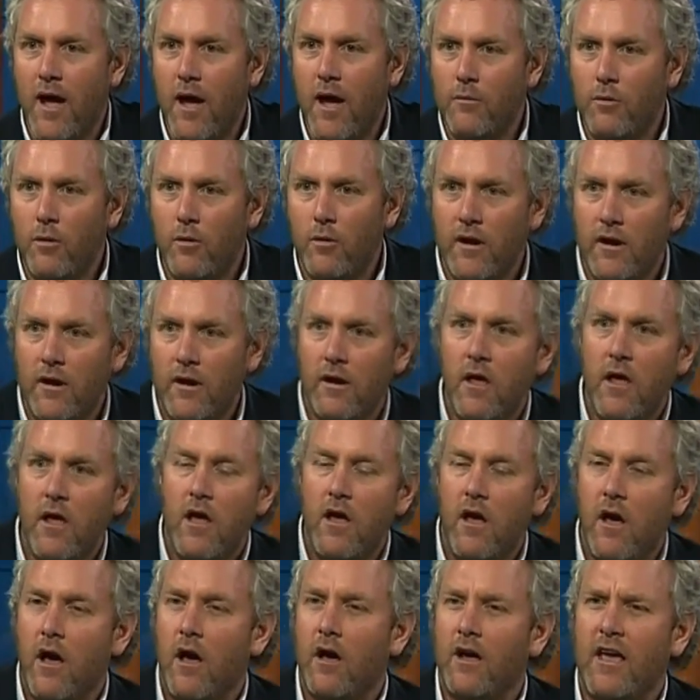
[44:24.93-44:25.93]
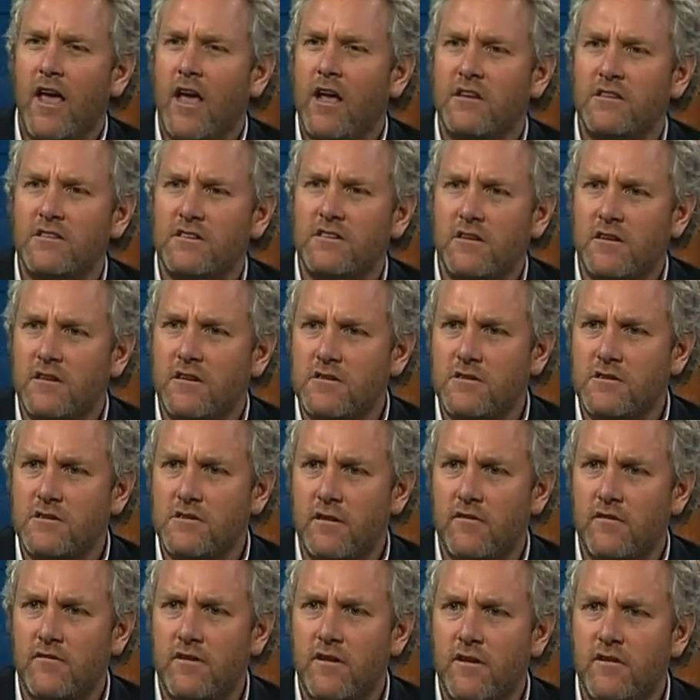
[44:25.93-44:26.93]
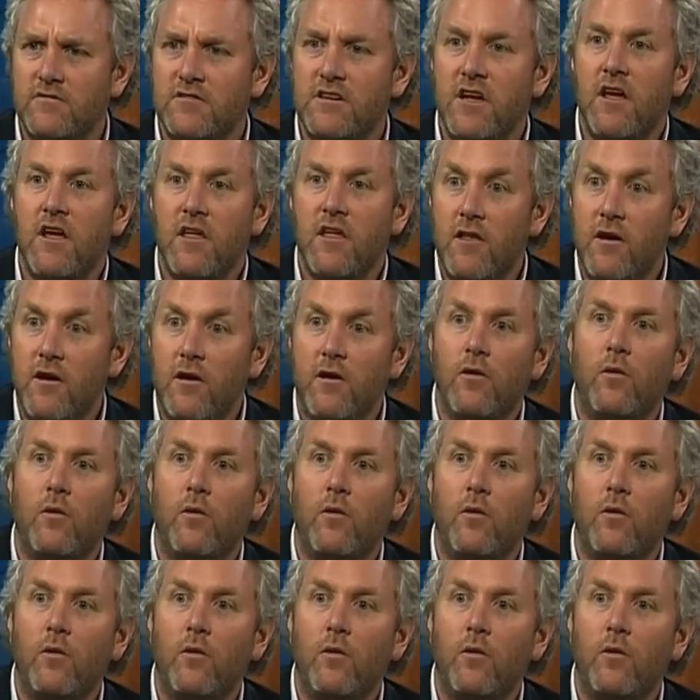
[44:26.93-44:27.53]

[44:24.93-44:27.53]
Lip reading: blabbering against conservatives.